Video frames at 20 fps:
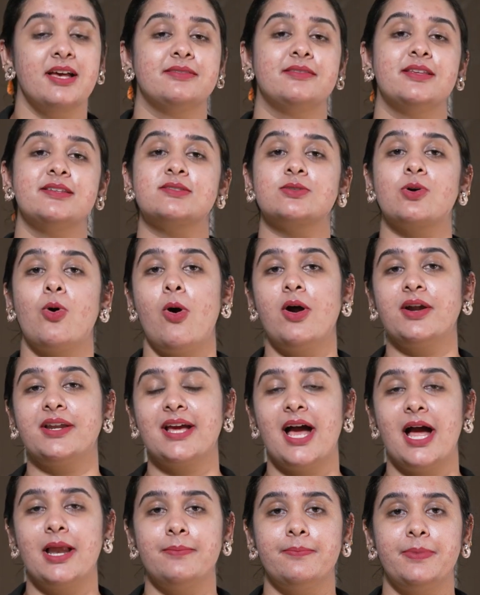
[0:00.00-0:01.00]
This quote
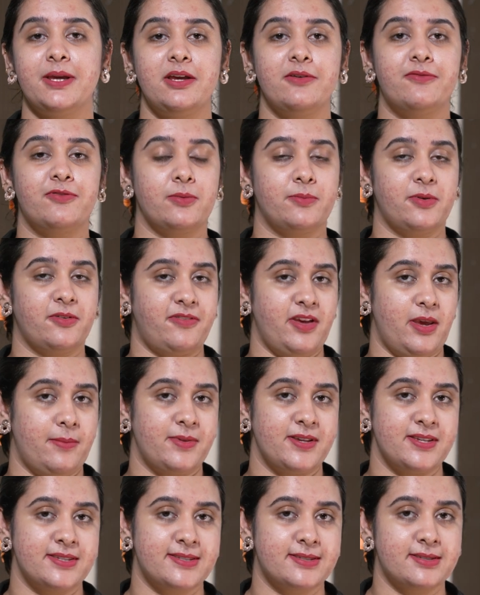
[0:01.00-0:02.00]
can be from a
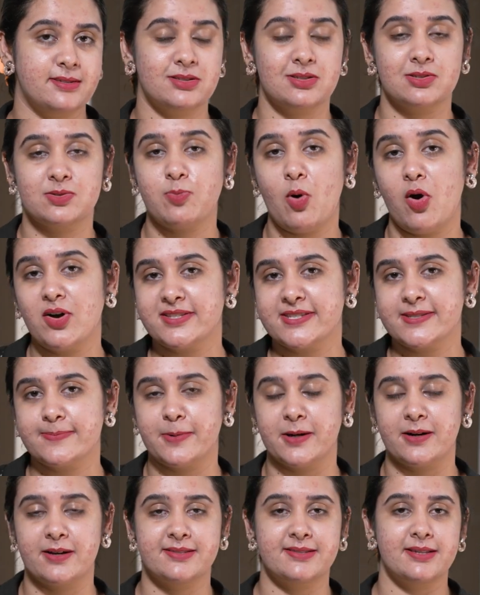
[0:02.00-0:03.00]
famous sports
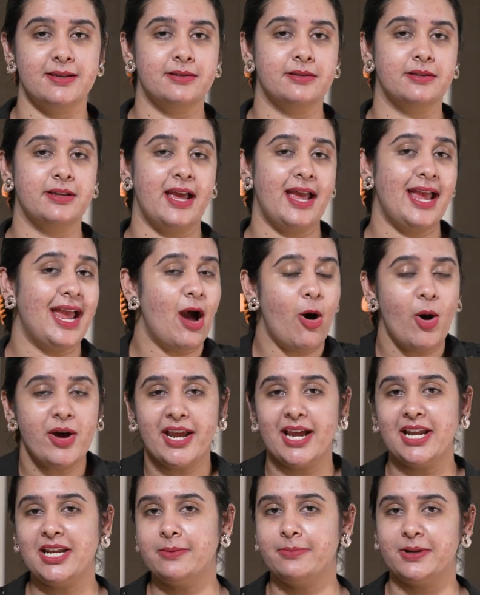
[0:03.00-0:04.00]
person or
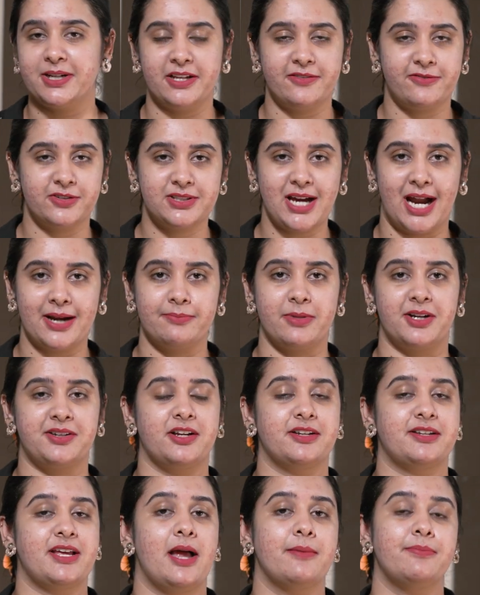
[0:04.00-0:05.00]
anybody for that matter.
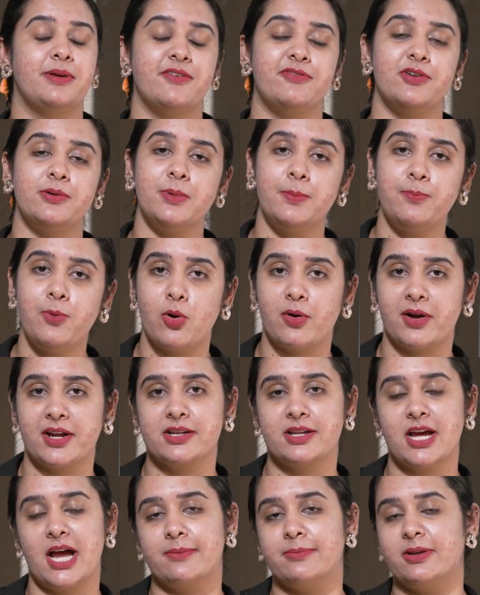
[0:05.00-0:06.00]
It can be from a book, it
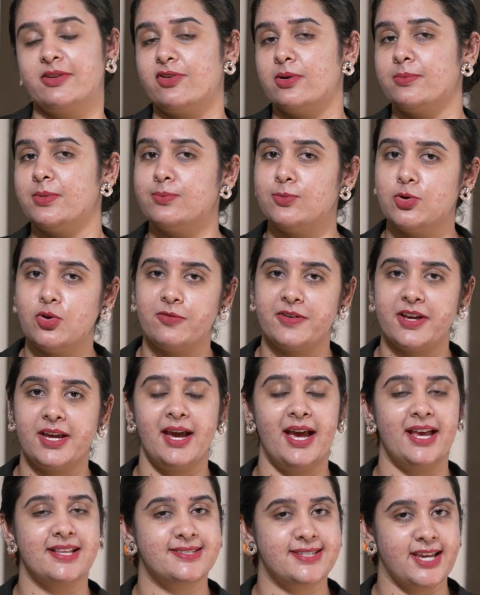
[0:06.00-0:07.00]
can be from a
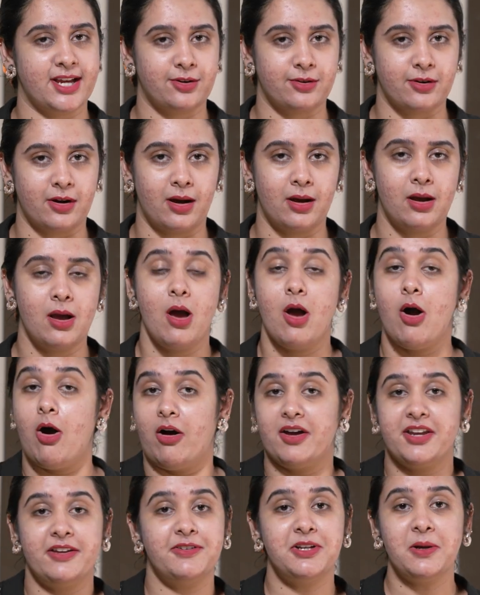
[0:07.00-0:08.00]
movie, etc.
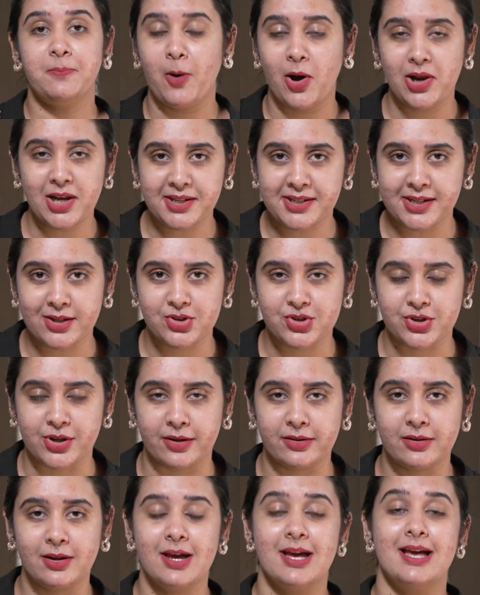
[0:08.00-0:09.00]
Or even a
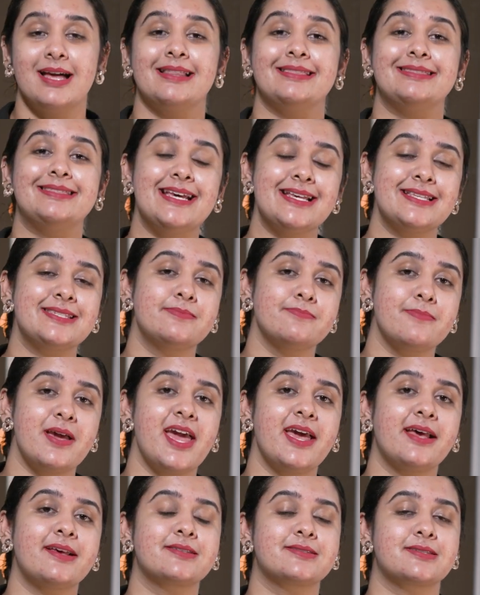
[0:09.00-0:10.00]
politician. This
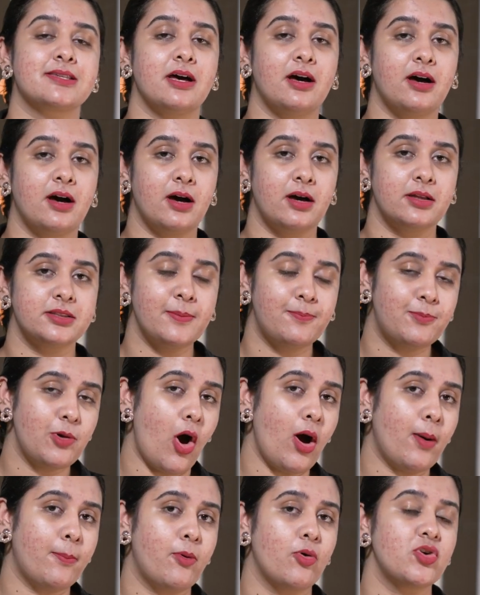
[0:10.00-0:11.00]
makes the
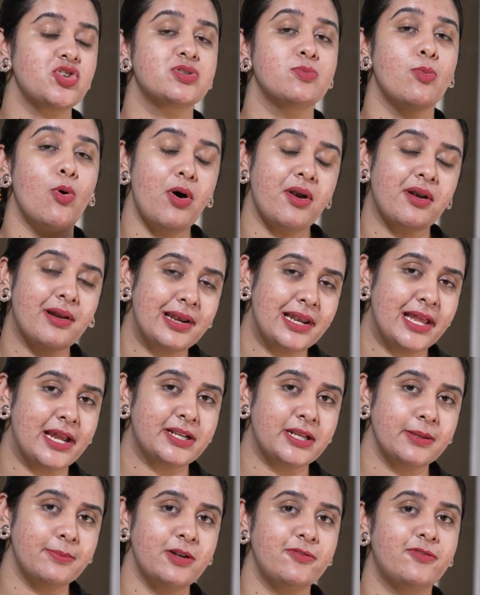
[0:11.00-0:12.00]
blog post more
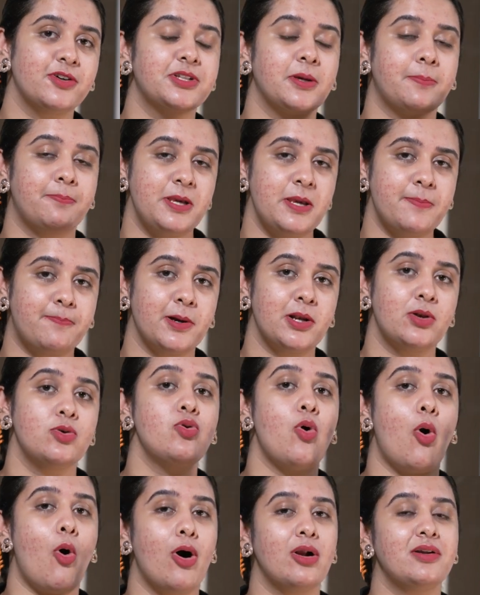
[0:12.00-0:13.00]
relatable for the people
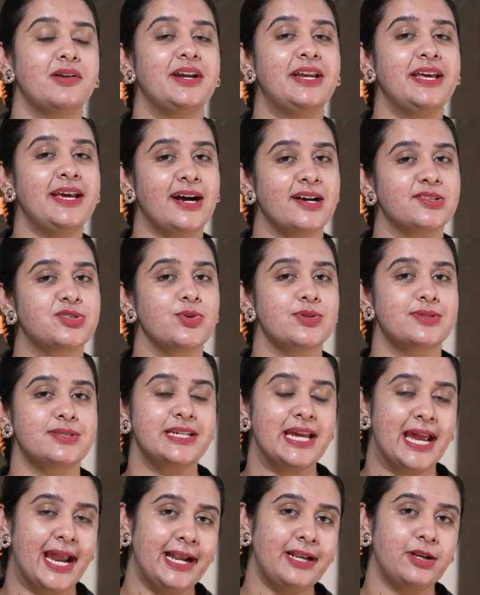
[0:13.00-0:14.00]
who already
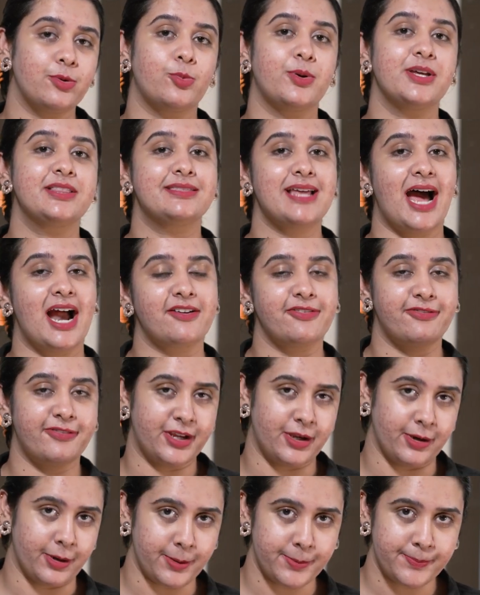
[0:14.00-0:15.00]
associate with that
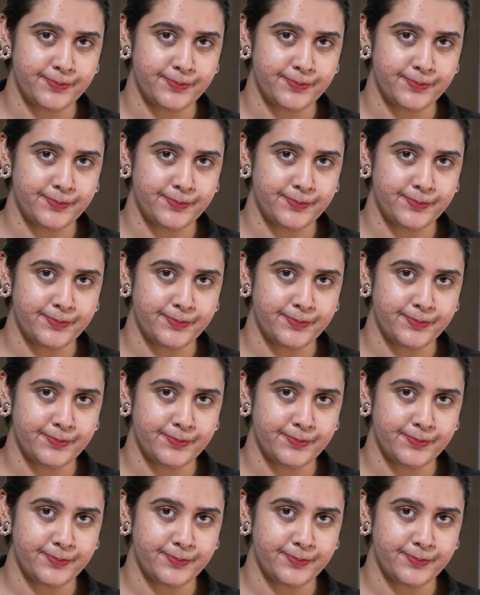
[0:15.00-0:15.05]
figure.